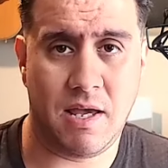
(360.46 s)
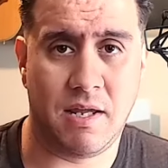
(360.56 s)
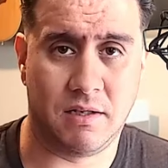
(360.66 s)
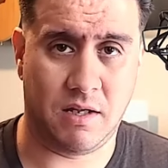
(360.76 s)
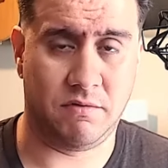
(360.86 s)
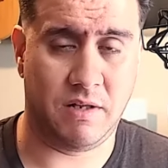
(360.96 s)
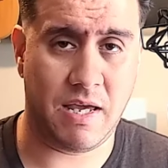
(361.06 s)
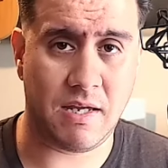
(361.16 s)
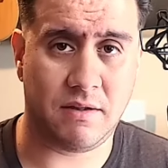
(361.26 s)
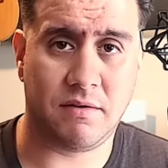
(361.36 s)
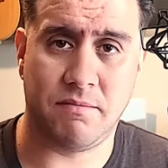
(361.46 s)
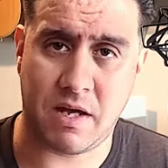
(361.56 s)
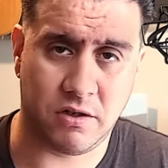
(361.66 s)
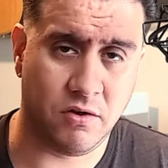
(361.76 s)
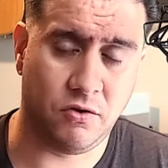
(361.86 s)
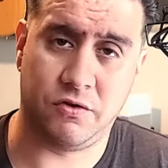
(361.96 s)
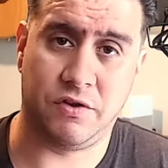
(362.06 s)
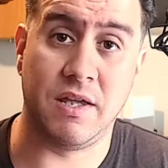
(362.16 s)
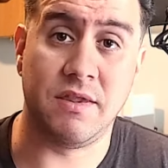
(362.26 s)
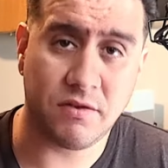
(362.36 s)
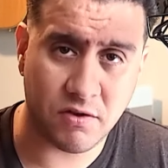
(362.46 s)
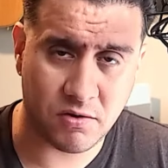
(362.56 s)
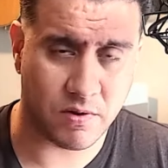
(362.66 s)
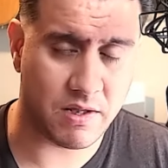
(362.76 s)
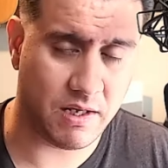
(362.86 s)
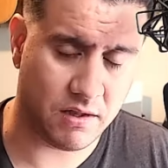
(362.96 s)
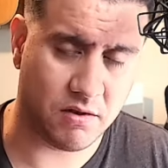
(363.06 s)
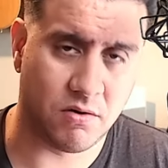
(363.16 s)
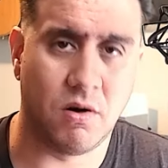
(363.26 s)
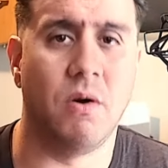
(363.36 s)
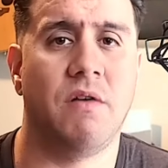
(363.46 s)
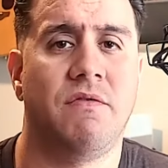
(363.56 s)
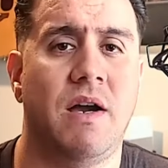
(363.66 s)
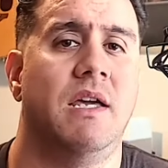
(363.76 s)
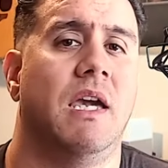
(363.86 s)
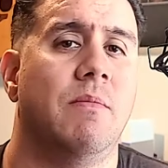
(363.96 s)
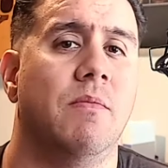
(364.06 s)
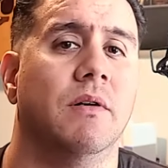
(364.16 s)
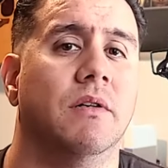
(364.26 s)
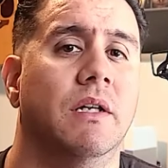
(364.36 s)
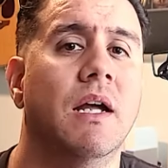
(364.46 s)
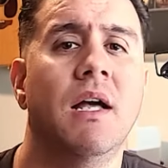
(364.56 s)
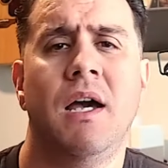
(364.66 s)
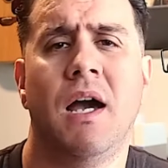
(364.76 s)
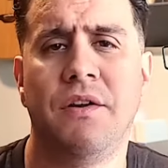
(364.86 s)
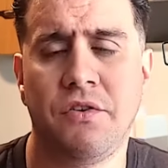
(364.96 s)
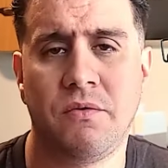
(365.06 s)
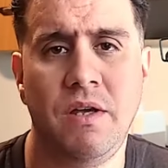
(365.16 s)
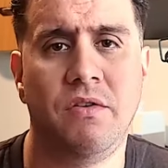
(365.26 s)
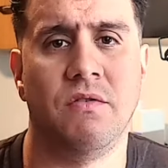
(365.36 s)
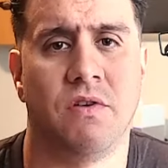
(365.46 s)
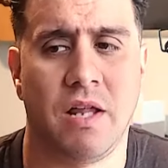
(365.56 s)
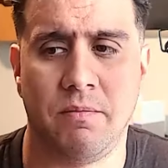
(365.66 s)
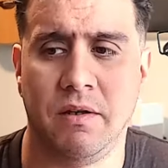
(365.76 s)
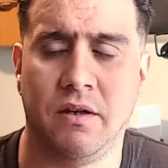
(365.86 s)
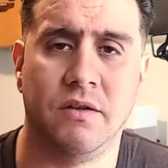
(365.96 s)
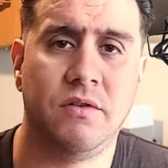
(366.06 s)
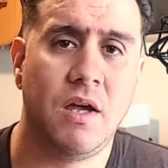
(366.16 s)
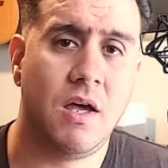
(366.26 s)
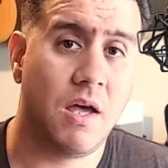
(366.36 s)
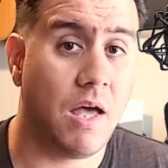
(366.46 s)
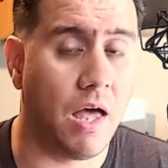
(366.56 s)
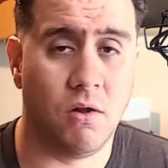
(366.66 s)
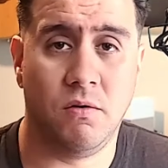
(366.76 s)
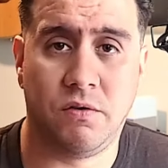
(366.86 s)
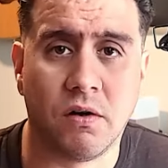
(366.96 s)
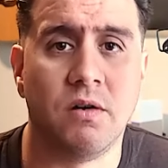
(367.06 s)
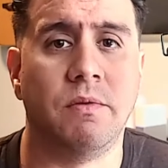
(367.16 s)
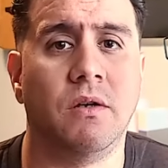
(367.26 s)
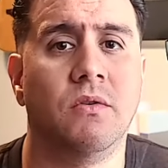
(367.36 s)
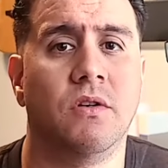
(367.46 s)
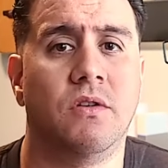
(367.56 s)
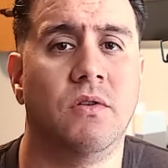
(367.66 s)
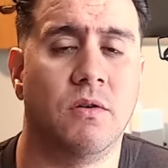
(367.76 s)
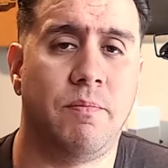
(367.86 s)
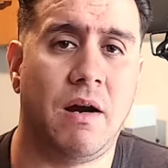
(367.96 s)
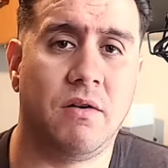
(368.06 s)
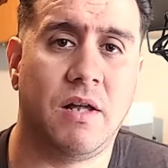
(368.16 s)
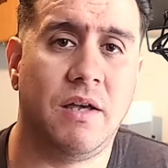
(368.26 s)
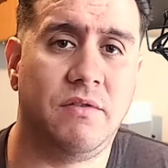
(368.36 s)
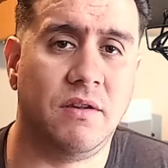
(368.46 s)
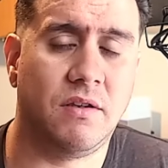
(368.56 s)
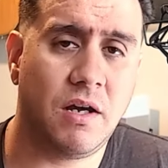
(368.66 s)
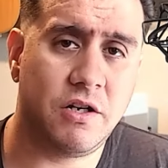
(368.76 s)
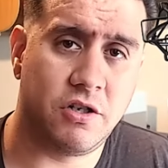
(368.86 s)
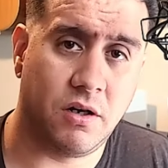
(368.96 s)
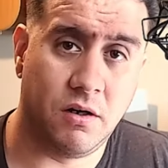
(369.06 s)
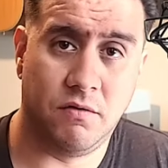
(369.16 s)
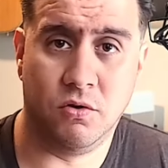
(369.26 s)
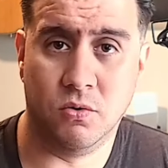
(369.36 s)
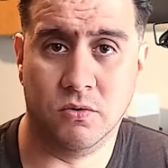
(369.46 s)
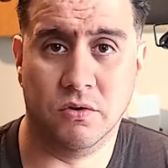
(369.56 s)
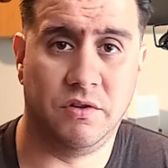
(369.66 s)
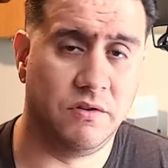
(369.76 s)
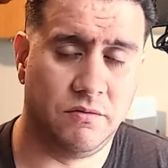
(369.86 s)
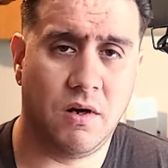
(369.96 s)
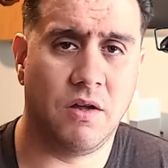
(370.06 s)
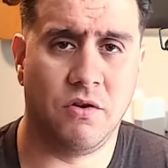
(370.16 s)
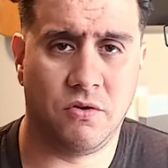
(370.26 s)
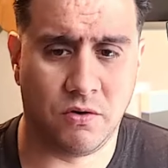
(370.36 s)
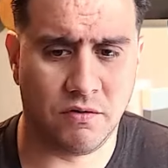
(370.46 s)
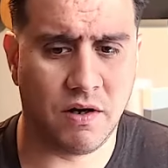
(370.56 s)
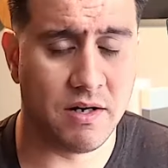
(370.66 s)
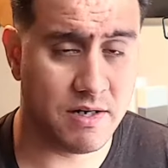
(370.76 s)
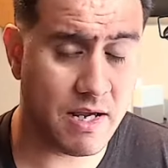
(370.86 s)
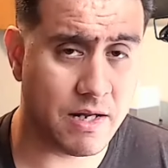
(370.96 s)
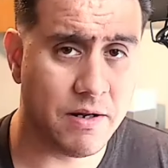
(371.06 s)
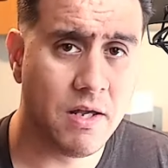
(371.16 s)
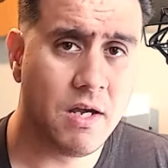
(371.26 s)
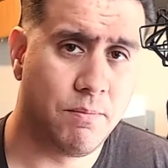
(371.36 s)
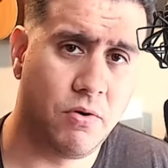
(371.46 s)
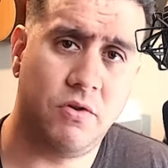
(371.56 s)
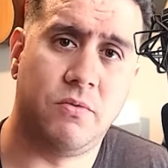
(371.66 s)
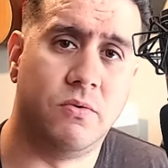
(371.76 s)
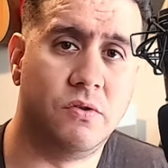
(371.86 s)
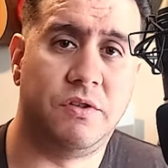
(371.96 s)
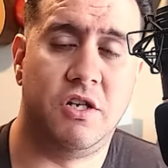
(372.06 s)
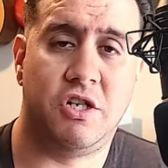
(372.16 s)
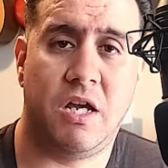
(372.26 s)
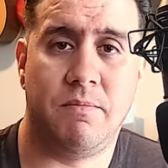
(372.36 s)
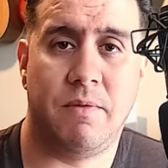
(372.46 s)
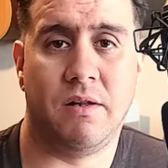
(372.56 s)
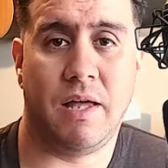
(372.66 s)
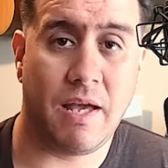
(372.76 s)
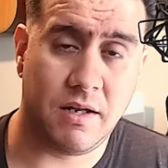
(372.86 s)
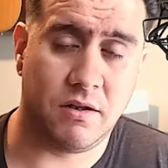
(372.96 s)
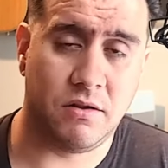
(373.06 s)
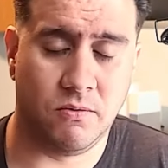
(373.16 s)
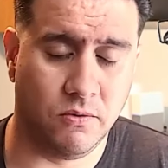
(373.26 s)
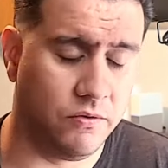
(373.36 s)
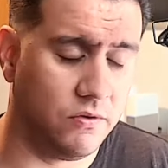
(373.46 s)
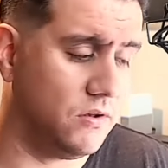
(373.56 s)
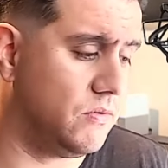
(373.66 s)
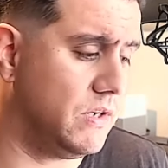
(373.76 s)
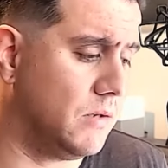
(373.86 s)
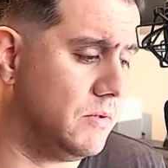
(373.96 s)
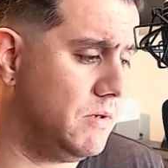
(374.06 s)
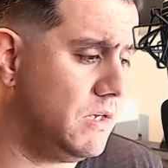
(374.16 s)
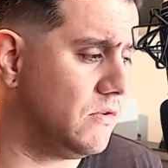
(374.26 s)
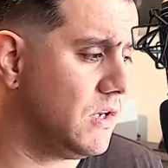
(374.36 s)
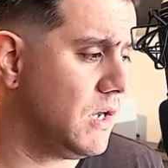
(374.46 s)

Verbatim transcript: and level 8 magic users. And this is where they get the heroic fighting capability. And there's a reason for that, because elves are immune to the paralyzing touch of ghouls and other sort of undead, per the rules in Chainmail and in the rules in the 3 LBBs.